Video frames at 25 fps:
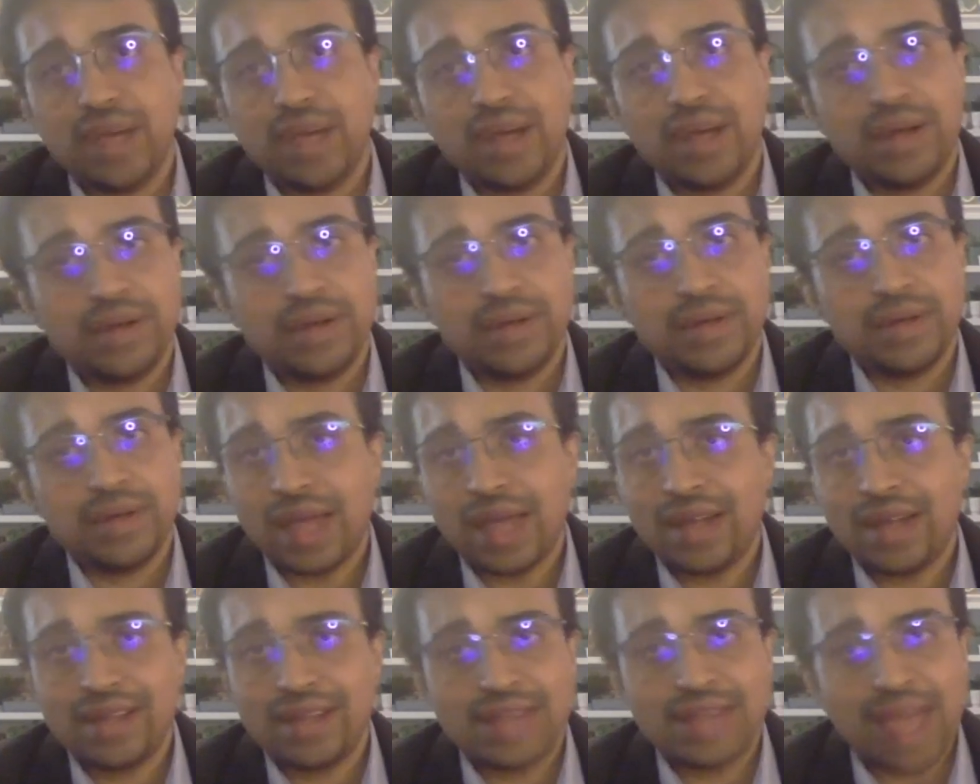uh,
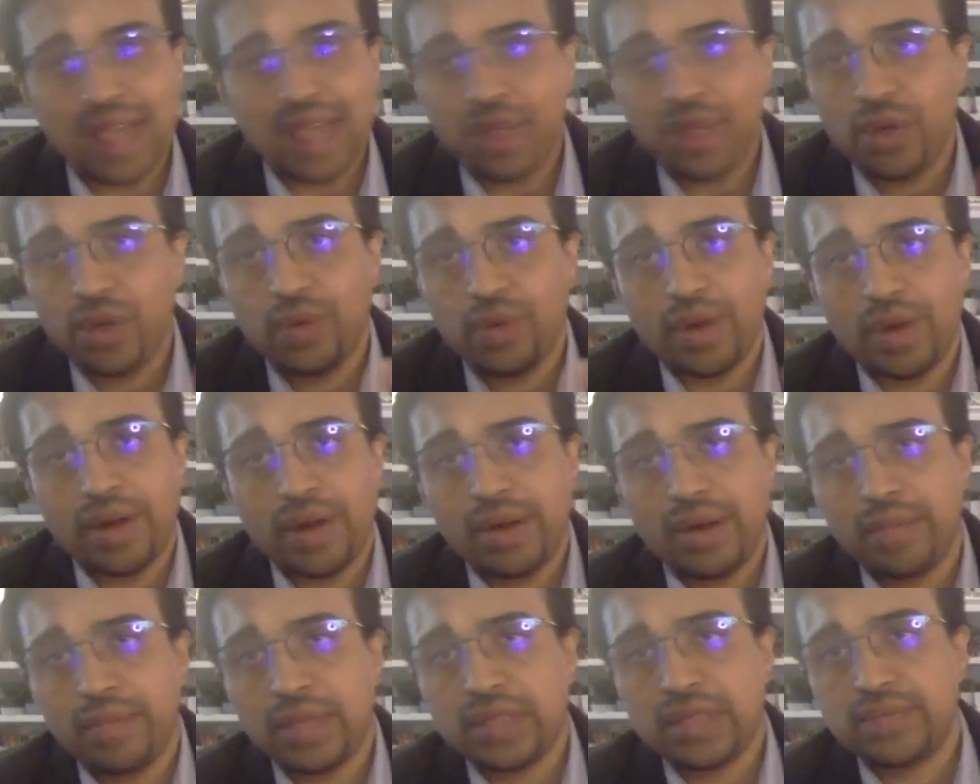and thank you
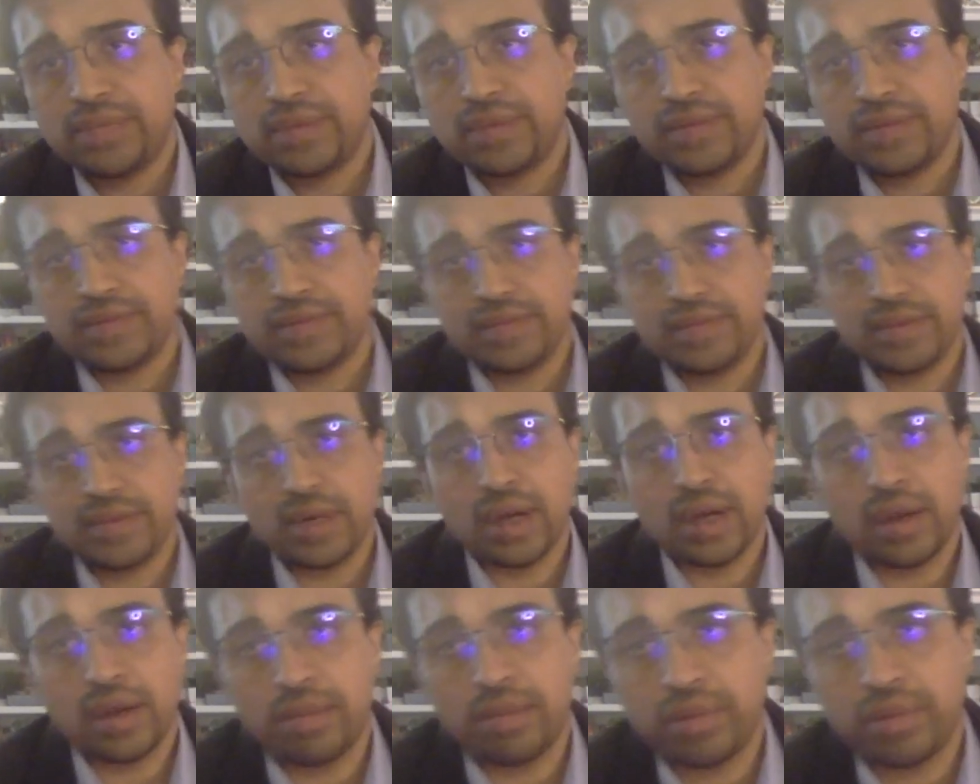very much for
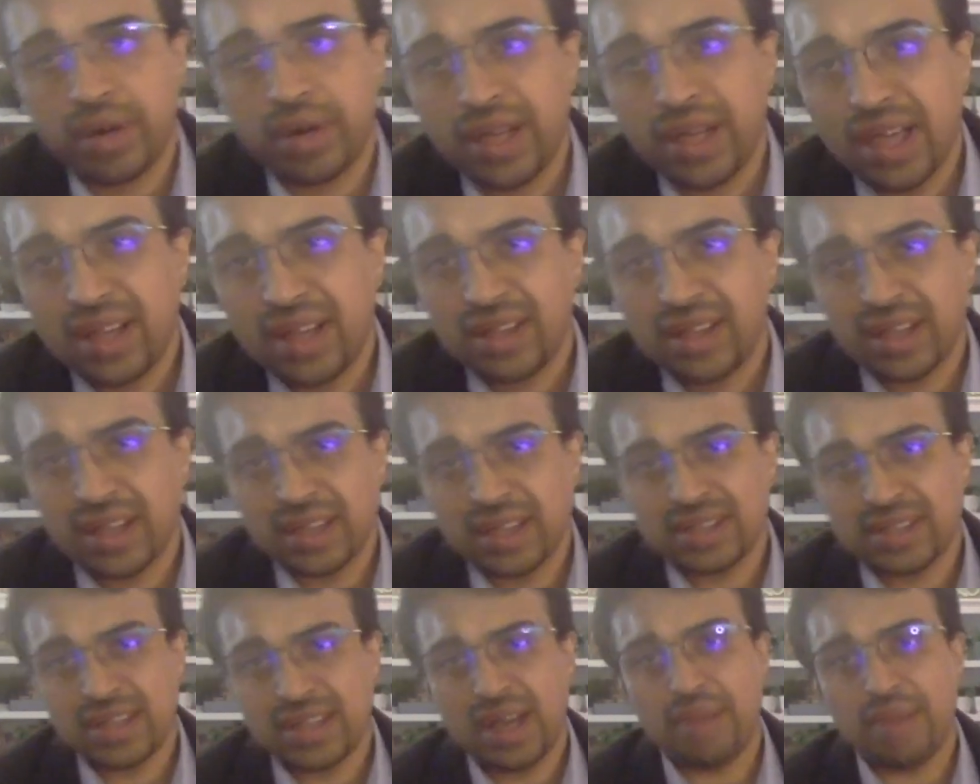uh, bringing
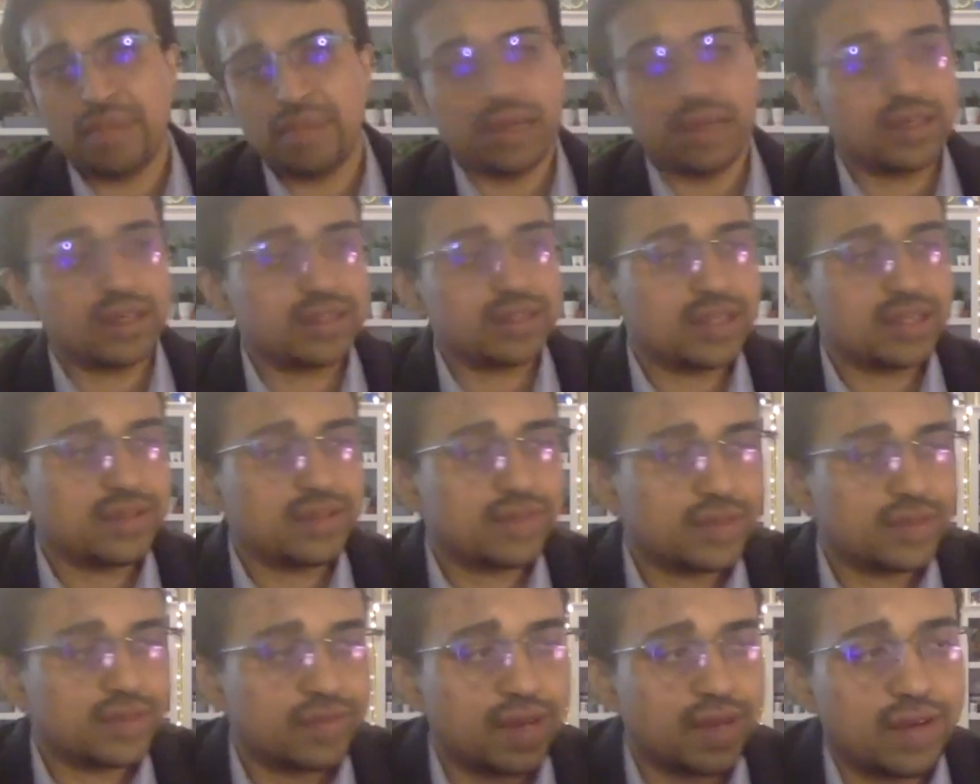this up because this
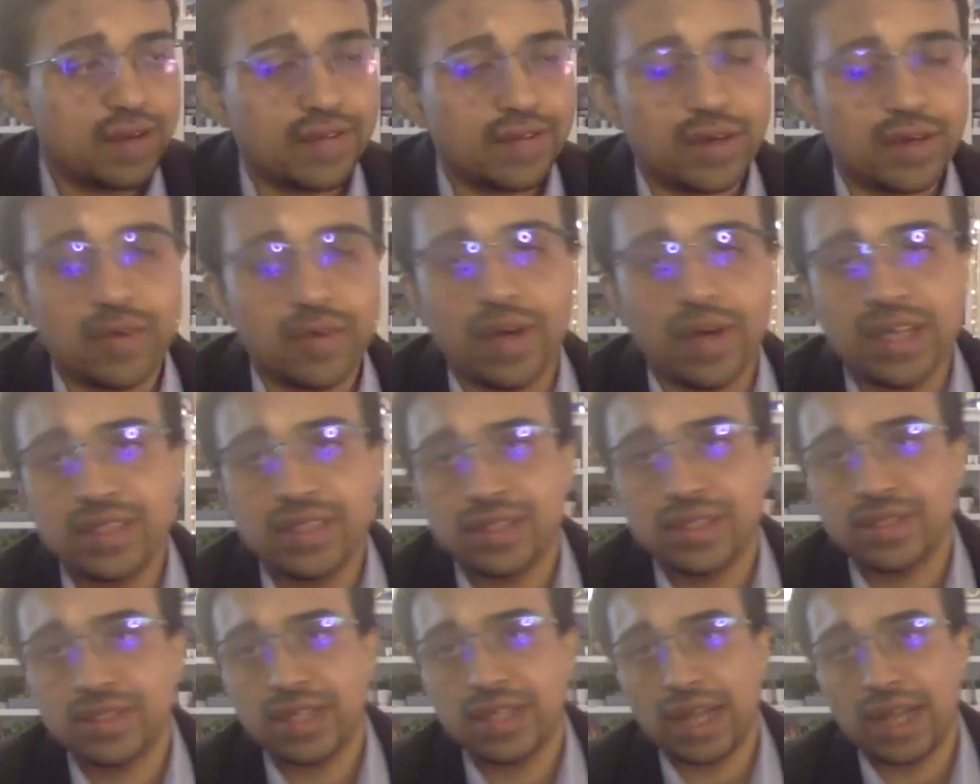was one of the
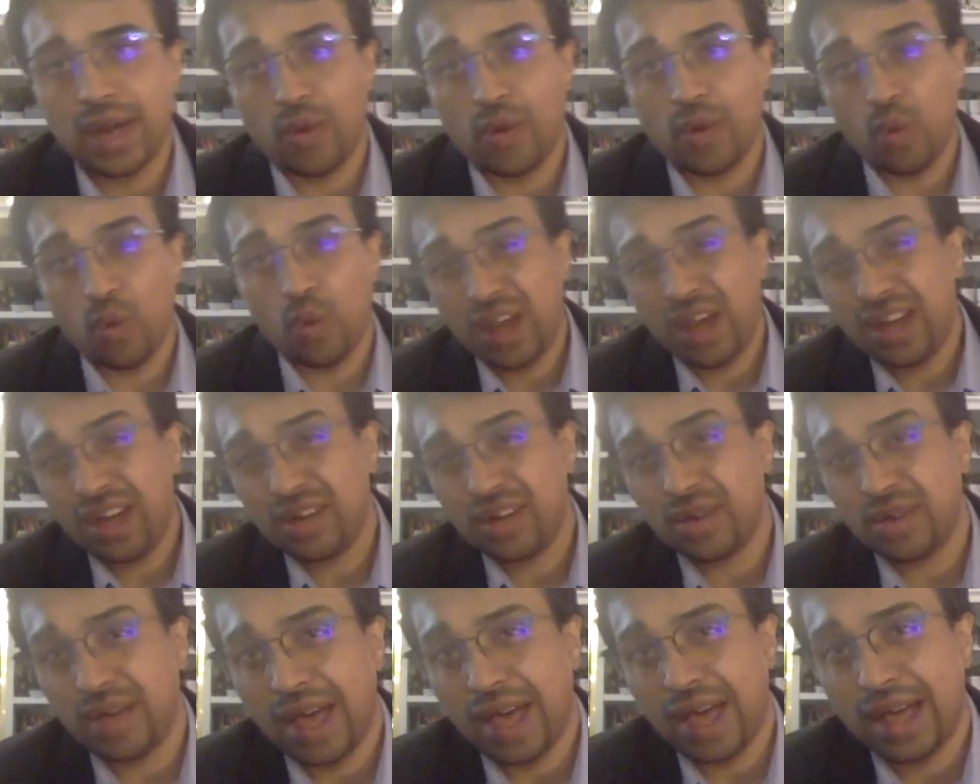questions that I wanted
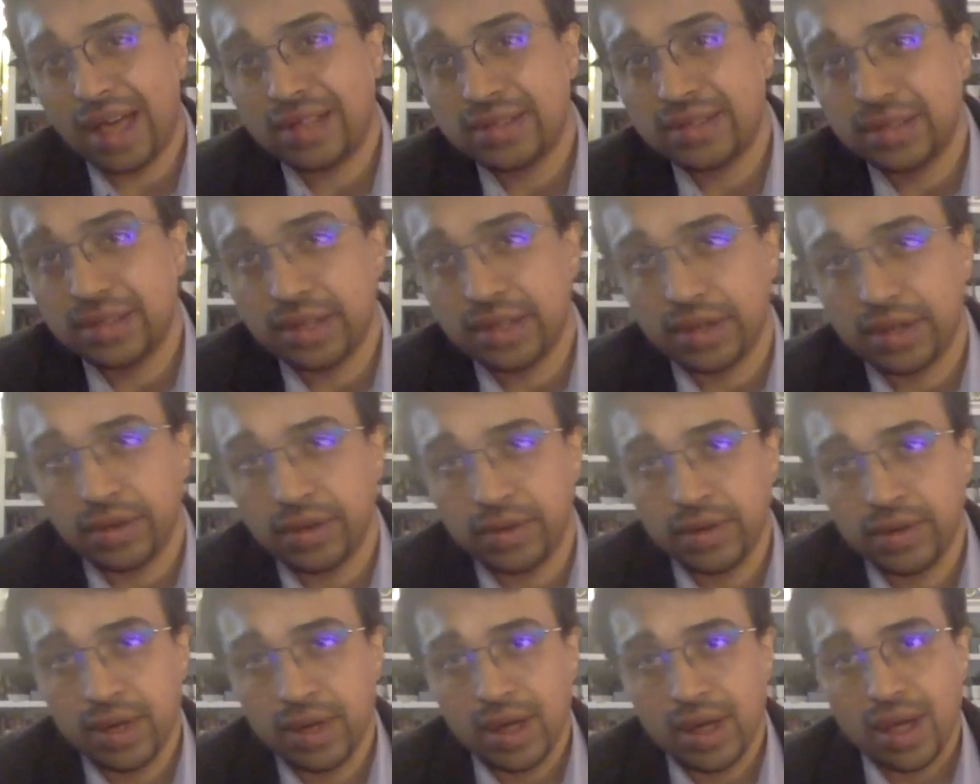to ask
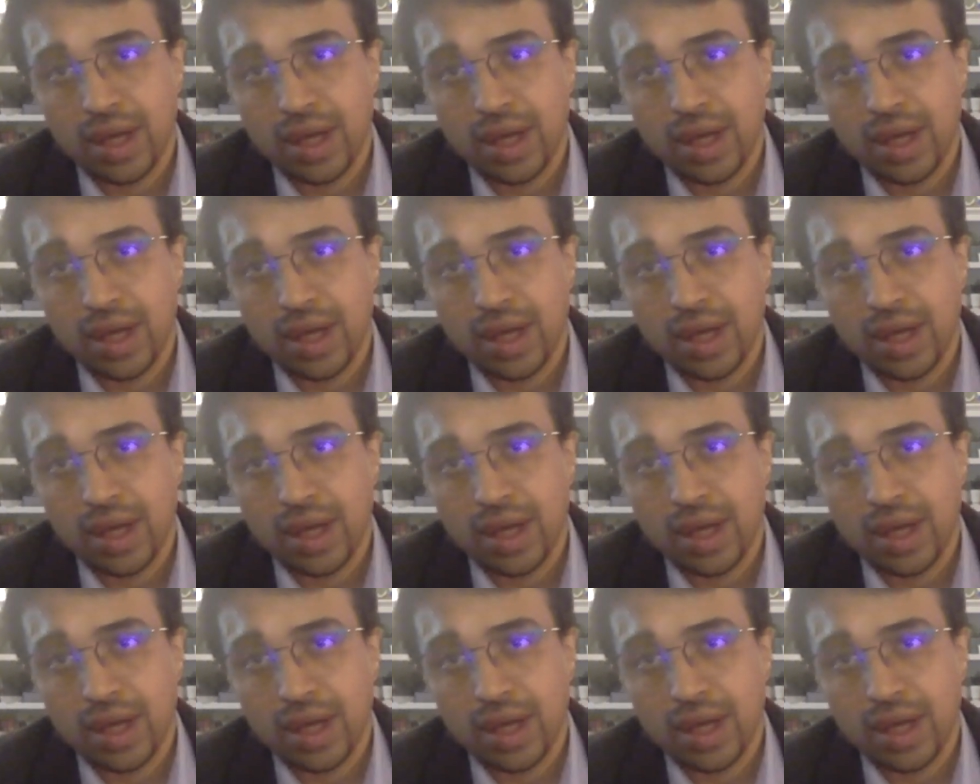you.